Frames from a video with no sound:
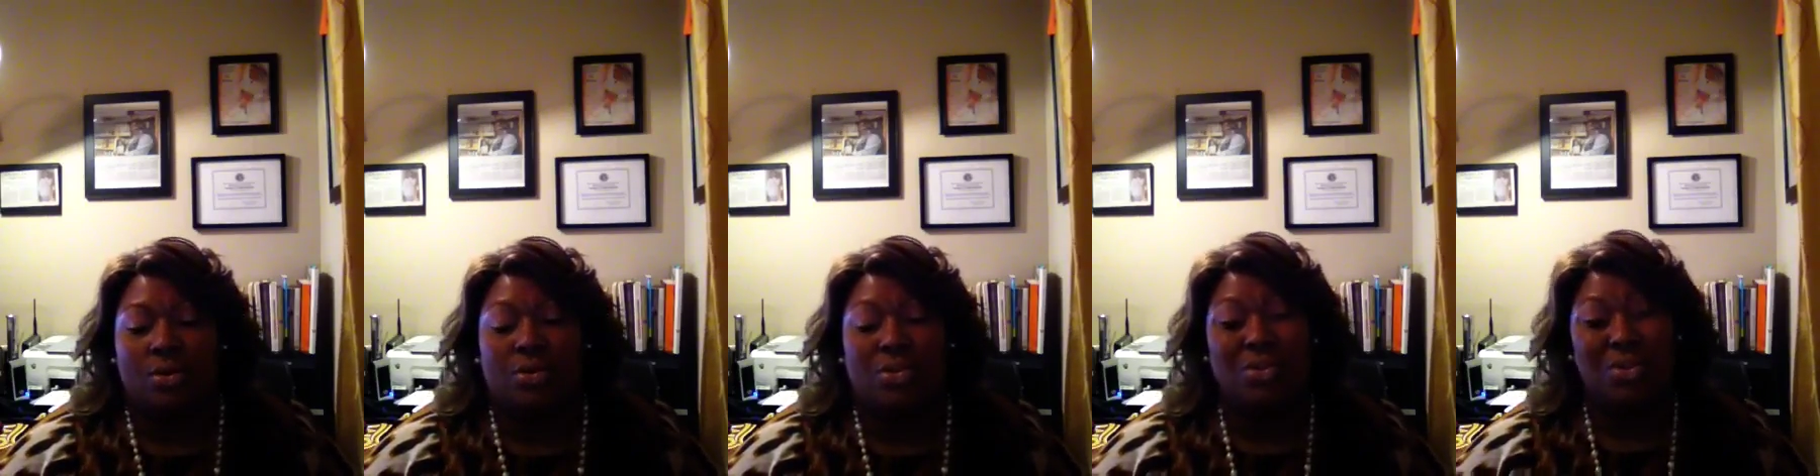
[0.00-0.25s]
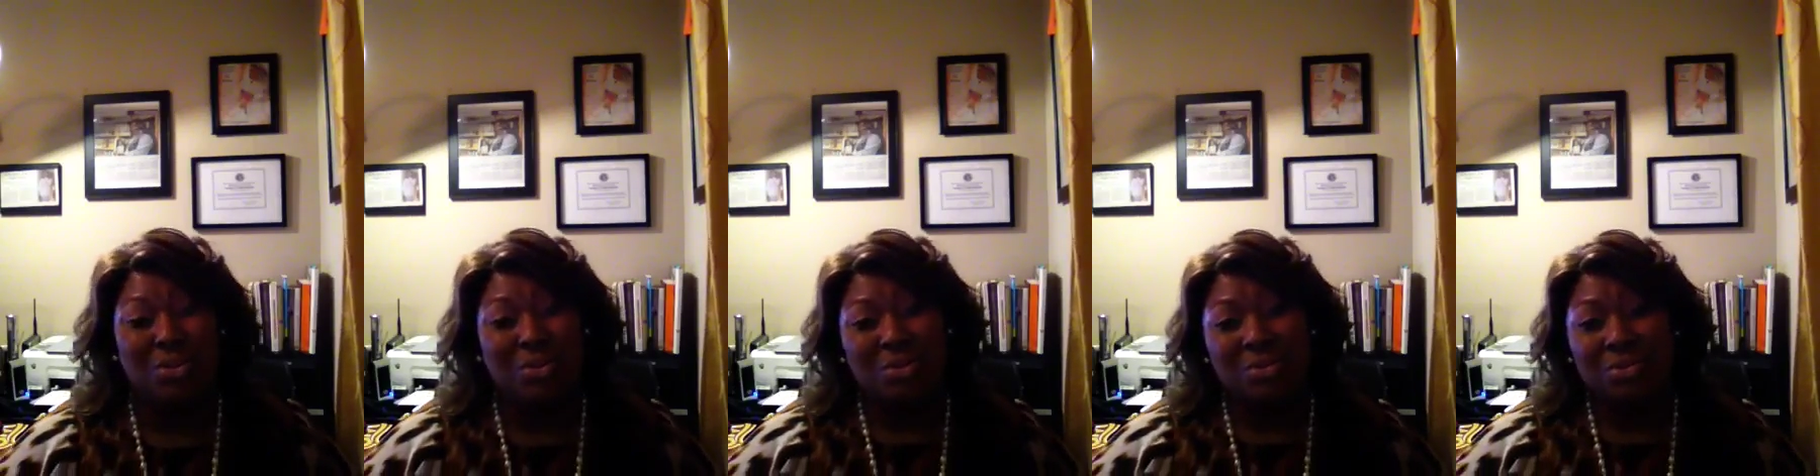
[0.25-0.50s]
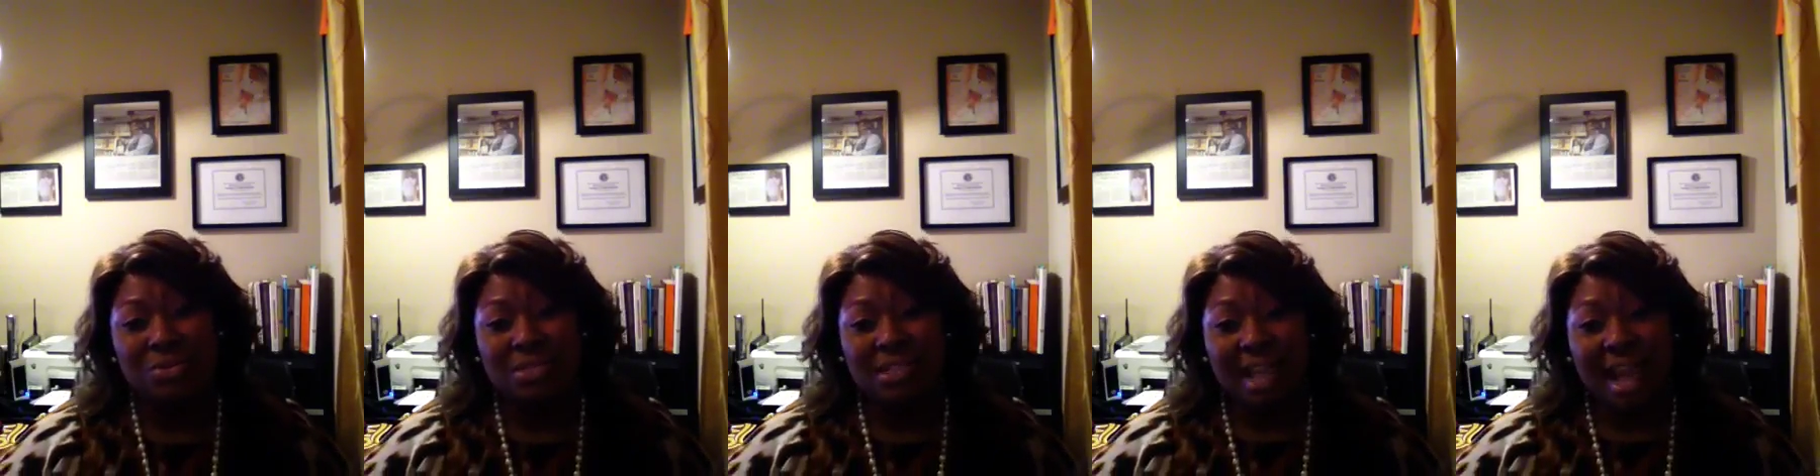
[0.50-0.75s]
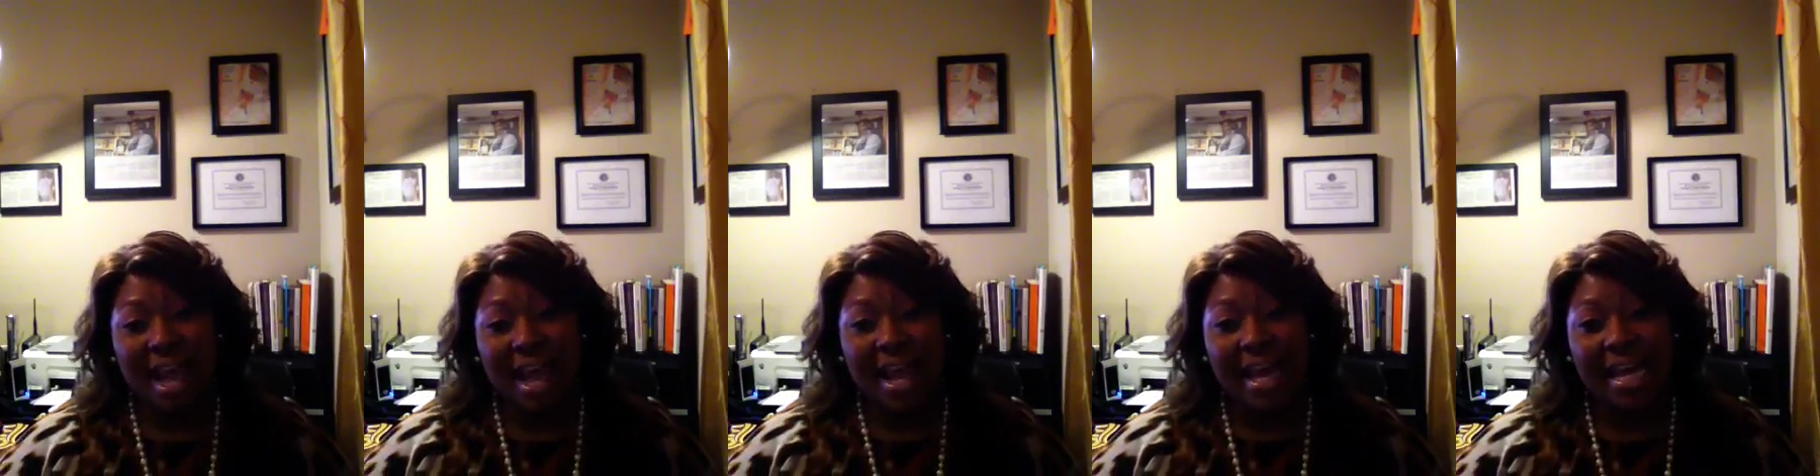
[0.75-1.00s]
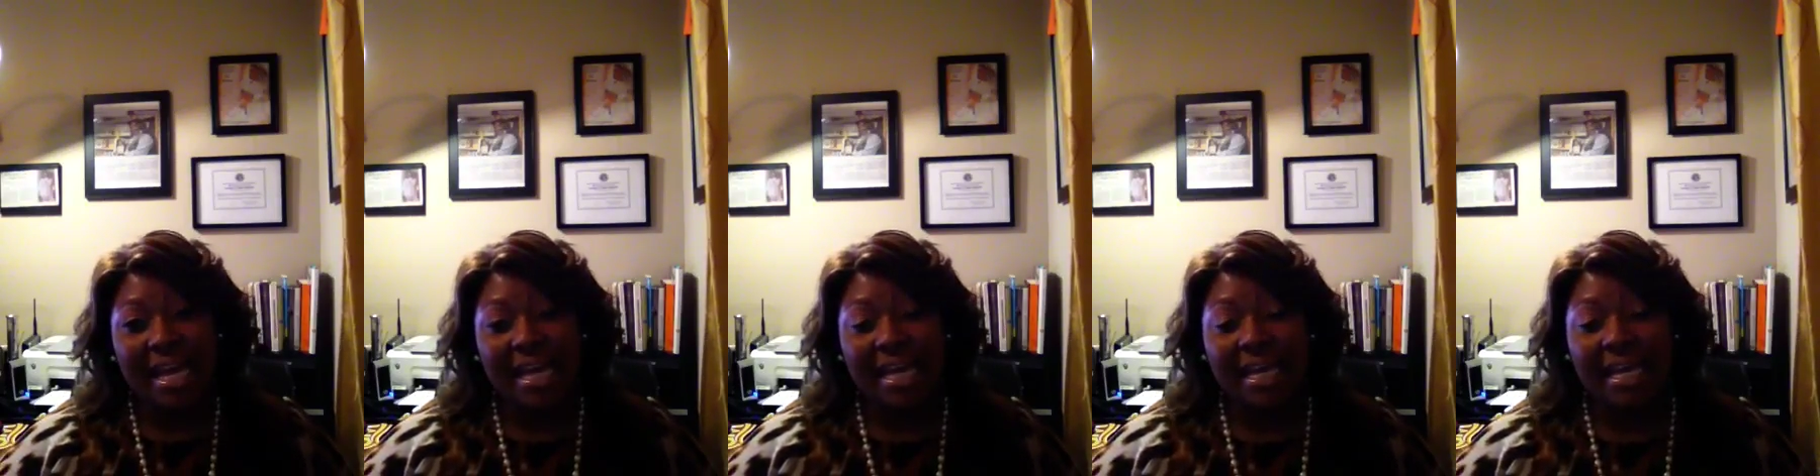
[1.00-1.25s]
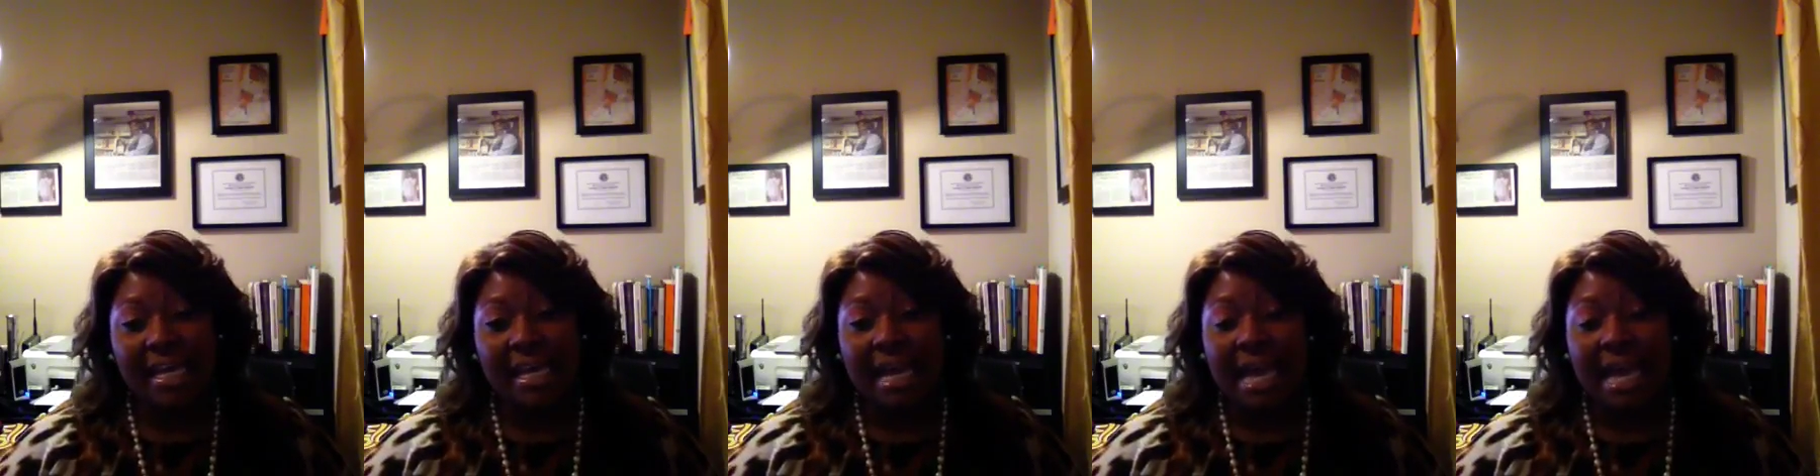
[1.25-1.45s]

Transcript: Tuesday,